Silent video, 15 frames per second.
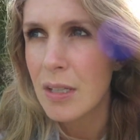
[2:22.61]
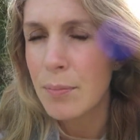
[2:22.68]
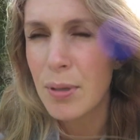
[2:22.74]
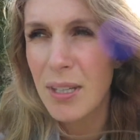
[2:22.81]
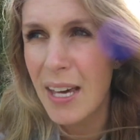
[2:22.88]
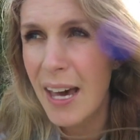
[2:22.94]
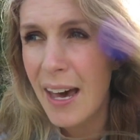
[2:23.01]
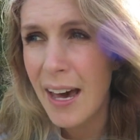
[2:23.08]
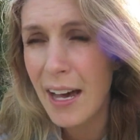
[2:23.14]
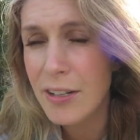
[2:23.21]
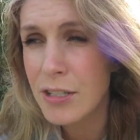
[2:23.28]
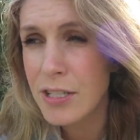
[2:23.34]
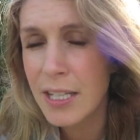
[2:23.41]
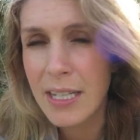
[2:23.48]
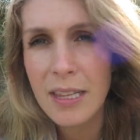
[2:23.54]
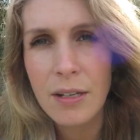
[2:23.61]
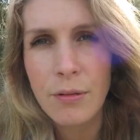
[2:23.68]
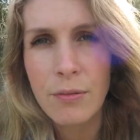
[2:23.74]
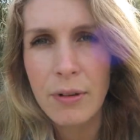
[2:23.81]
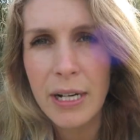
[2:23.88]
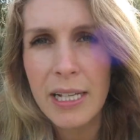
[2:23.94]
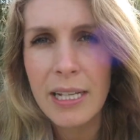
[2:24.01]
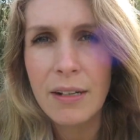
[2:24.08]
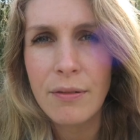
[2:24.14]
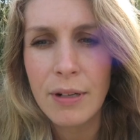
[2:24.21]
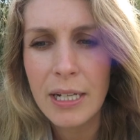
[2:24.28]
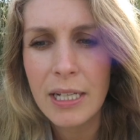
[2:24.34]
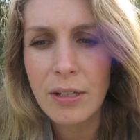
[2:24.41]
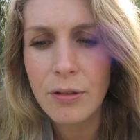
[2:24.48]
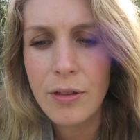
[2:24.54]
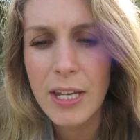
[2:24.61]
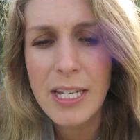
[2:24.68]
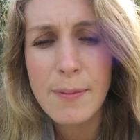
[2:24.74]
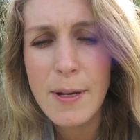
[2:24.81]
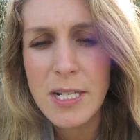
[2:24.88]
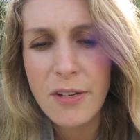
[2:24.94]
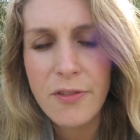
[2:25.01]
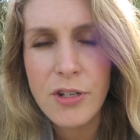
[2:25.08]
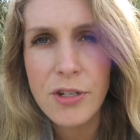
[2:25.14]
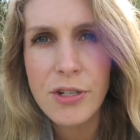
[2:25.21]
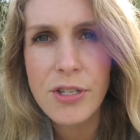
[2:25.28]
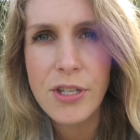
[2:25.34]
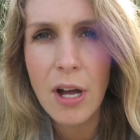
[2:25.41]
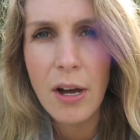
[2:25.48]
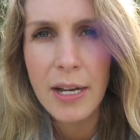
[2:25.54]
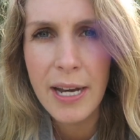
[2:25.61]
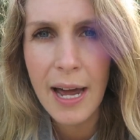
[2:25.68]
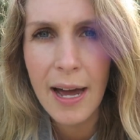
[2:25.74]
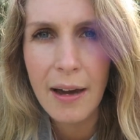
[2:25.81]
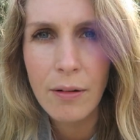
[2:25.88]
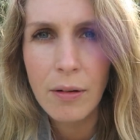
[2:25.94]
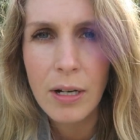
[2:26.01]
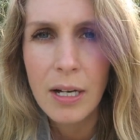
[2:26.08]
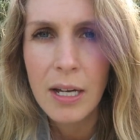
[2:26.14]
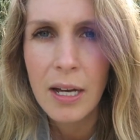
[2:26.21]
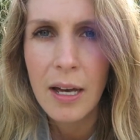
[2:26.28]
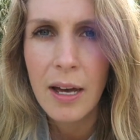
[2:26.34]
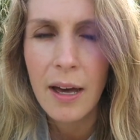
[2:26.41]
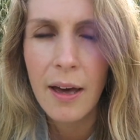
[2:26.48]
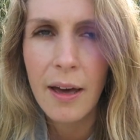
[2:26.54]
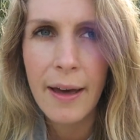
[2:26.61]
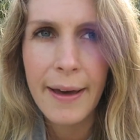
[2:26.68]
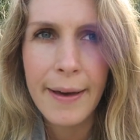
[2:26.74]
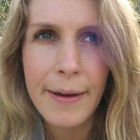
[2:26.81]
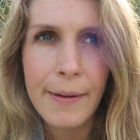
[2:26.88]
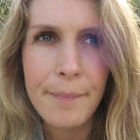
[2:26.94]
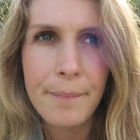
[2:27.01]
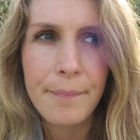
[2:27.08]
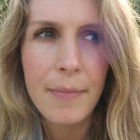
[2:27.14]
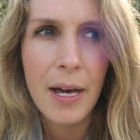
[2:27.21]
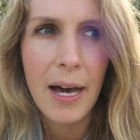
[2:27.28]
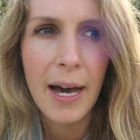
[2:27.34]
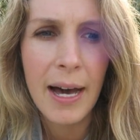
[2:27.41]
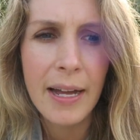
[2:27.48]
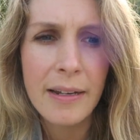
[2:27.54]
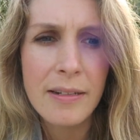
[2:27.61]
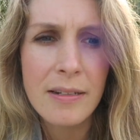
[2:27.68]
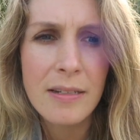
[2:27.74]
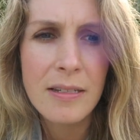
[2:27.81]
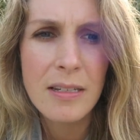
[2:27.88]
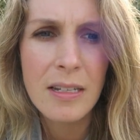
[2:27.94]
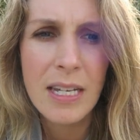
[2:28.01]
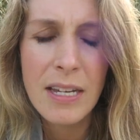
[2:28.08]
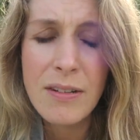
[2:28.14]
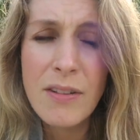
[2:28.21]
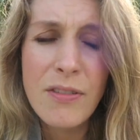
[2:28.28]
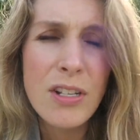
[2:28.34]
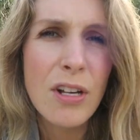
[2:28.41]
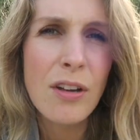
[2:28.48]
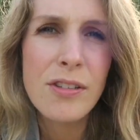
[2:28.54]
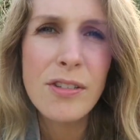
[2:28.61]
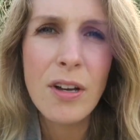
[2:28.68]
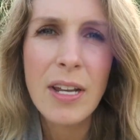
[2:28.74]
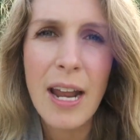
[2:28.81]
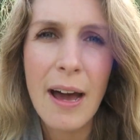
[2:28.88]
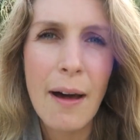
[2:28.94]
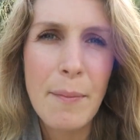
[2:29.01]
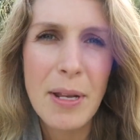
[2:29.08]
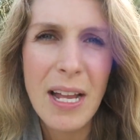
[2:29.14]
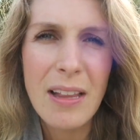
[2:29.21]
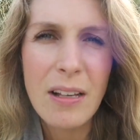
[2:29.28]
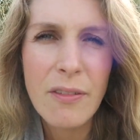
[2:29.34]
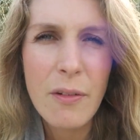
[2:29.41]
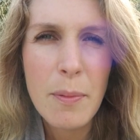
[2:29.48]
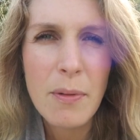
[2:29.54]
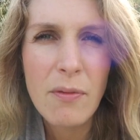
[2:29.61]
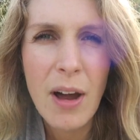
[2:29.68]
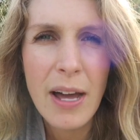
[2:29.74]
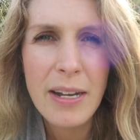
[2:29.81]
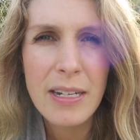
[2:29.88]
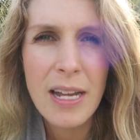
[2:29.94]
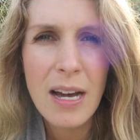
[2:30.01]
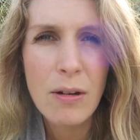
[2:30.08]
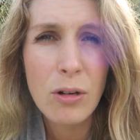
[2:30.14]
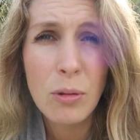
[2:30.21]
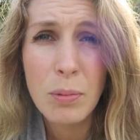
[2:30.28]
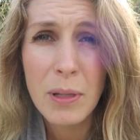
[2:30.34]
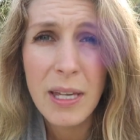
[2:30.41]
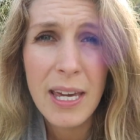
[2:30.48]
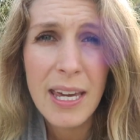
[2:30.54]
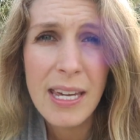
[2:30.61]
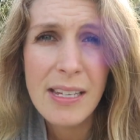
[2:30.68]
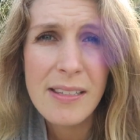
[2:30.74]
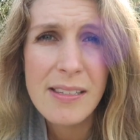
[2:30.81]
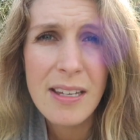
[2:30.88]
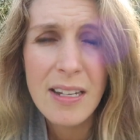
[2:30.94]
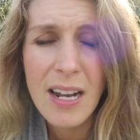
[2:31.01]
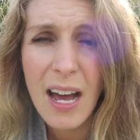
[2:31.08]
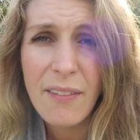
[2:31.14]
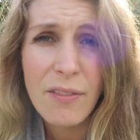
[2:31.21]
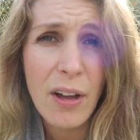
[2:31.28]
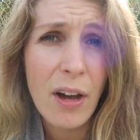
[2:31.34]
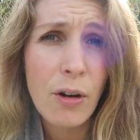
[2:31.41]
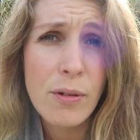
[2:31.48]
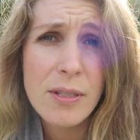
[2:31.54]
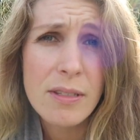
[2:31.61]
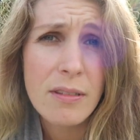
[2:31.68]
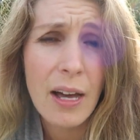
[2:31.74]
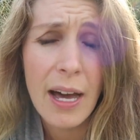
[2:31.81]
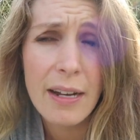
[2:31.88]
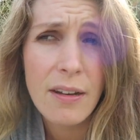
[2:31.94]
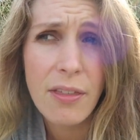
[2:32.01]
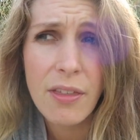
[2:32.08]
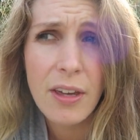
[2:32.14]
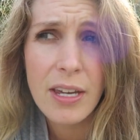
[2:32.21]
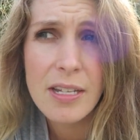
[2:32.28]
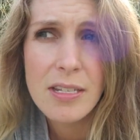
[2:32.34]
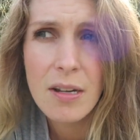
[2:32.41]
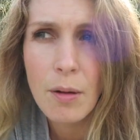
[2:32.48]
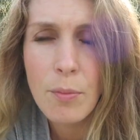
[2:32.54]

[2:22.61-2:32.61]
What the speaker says: But yeah, I just think they're a really, really good thing, especially if you're just starting out. And even if you're not starting out, I mean, how long have I been riding now? A couple of years, and I've always had a 32.